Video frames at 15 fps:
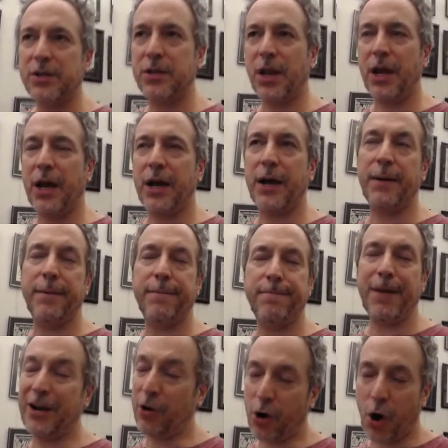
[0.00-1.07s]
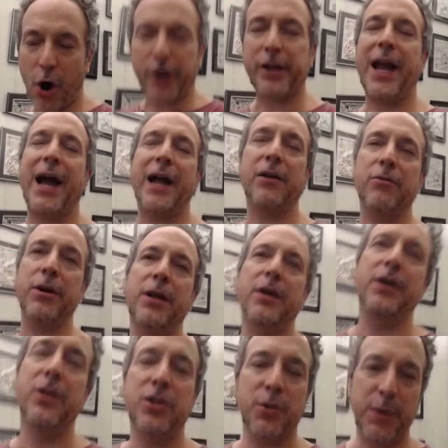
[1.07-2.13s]
um, and our art gallery
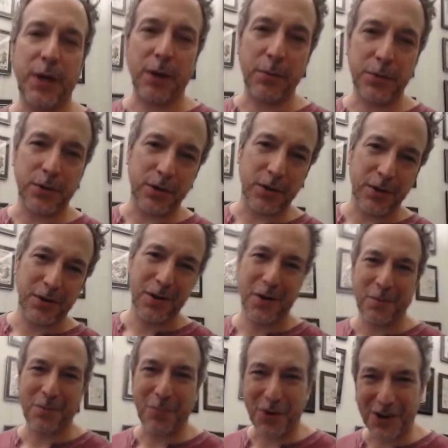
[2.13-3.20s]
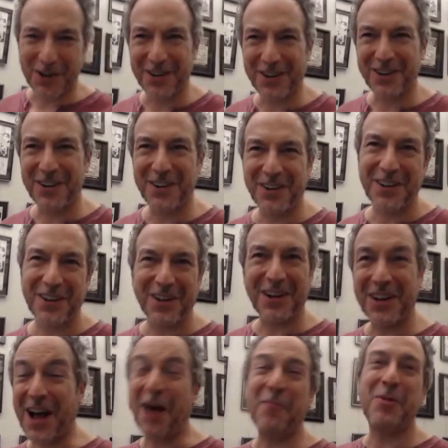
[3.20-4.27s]
to be able to bring a
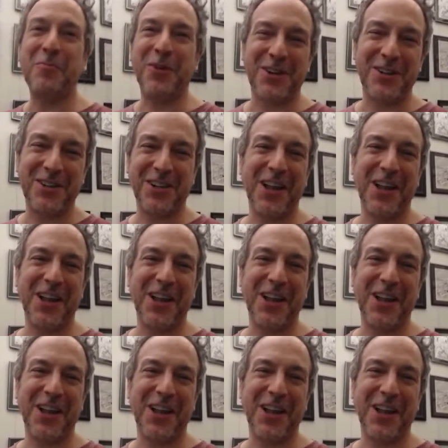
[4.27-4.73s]
comic book to